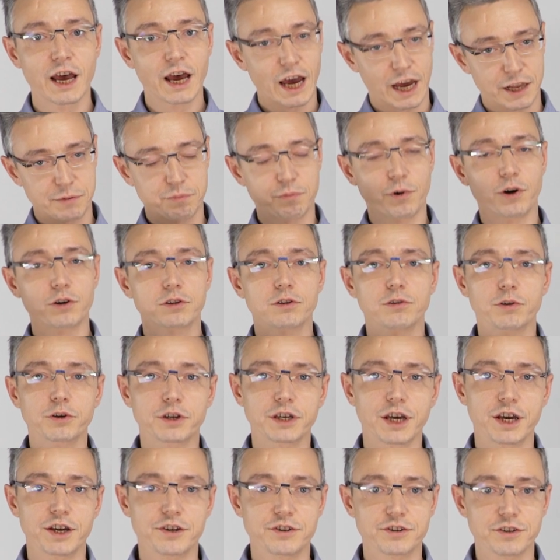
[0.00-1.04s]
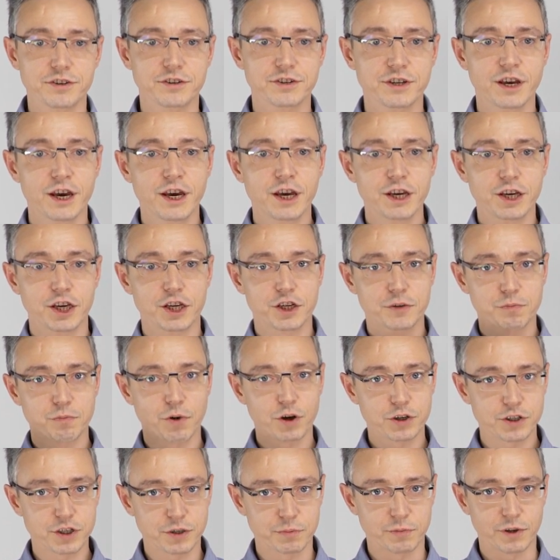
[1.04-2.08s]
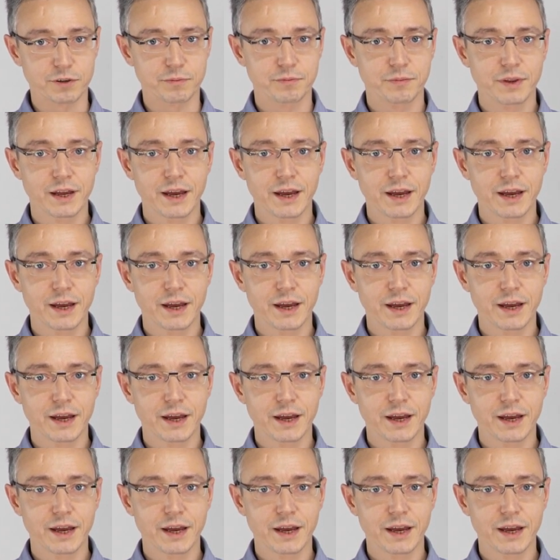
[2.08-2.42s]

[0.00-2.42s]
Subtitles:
at both locations is possible.